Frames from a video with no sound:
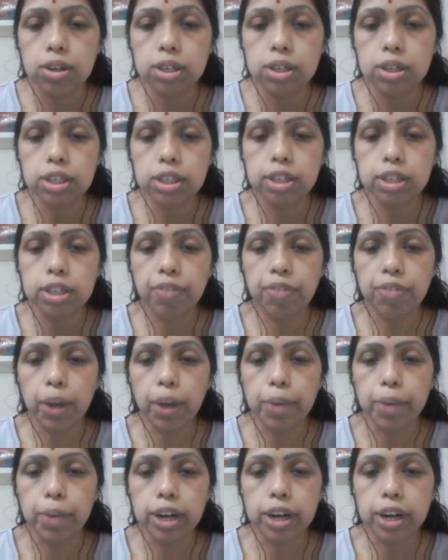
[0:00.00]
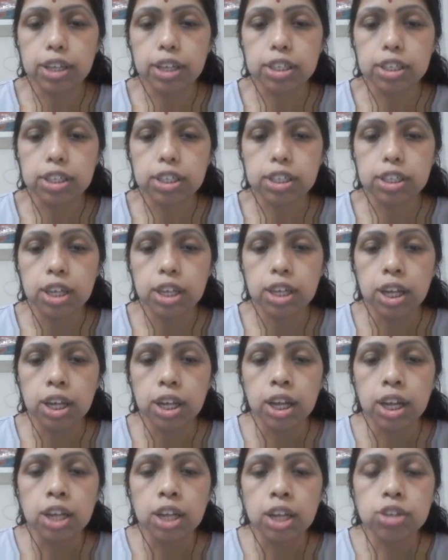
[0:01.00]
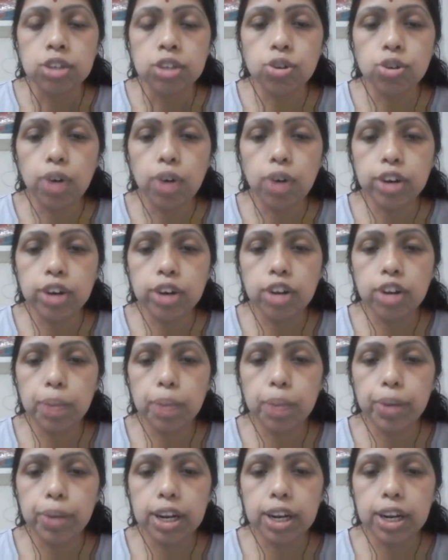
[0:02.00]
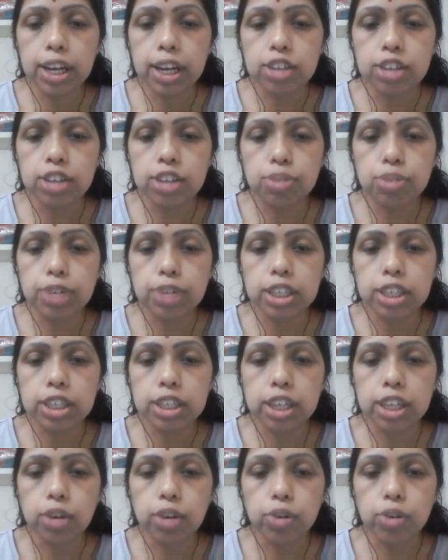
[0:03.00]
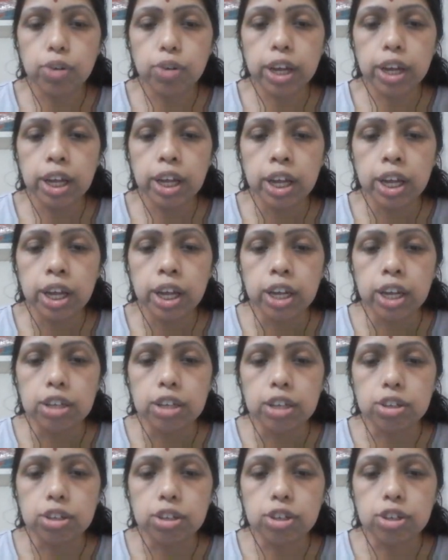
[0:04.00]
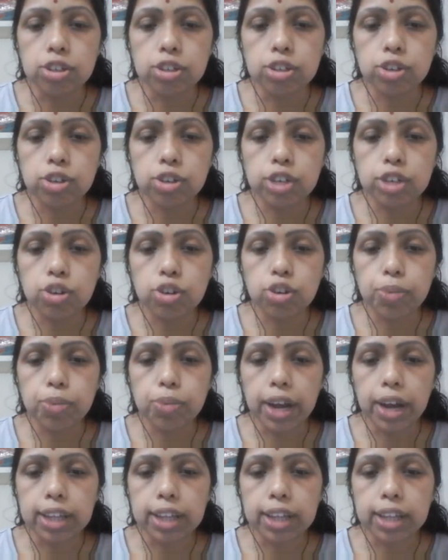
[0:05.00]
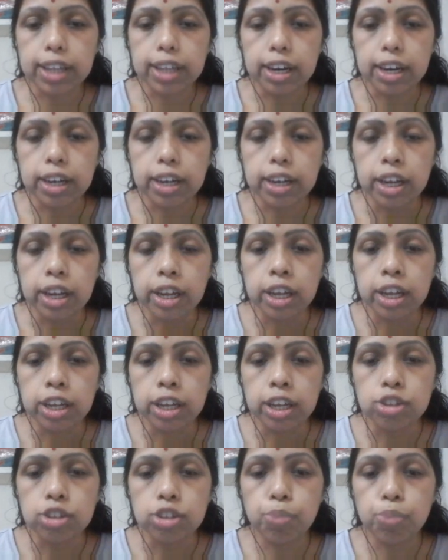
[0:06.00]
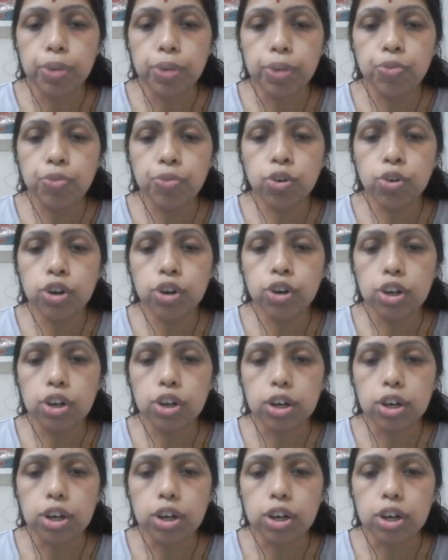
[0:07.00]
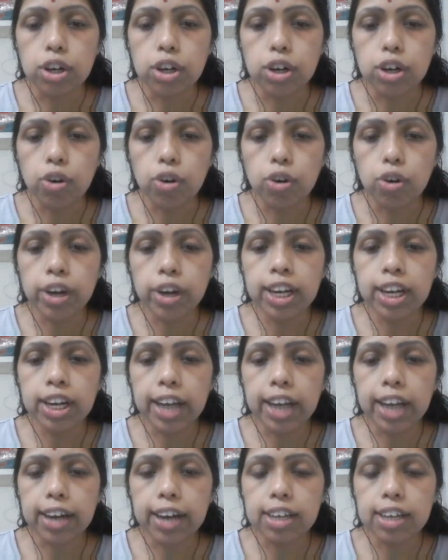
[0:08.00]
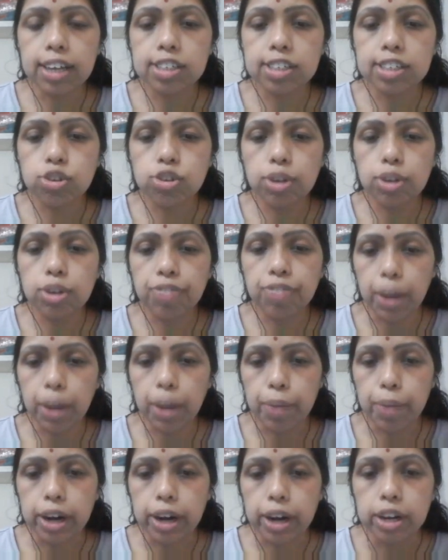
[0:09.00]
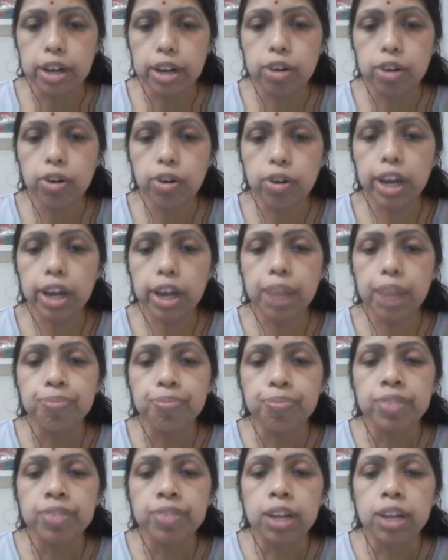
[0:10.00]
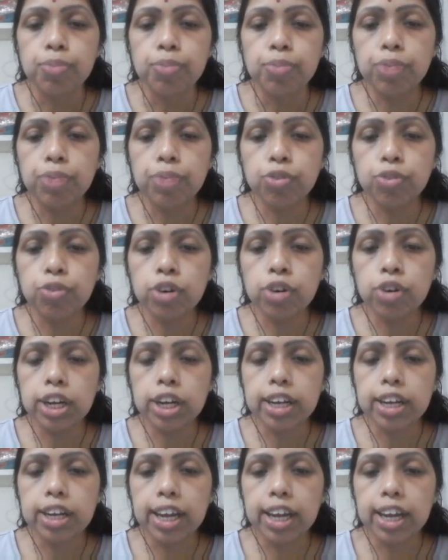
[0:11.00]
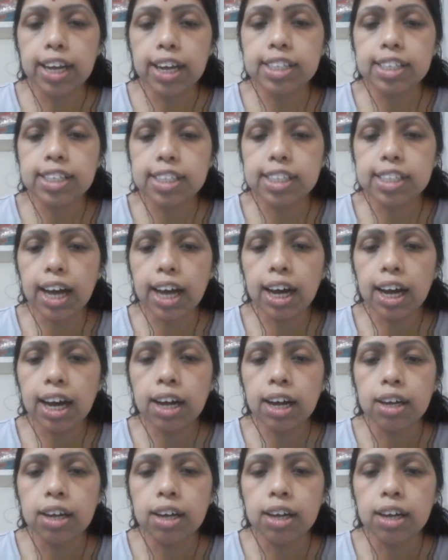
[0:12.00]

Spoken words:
with the fiber axis? So what will happen in case of the skew ray? So it will be like that. So before, when it enters into the fiber, okay, before it hits the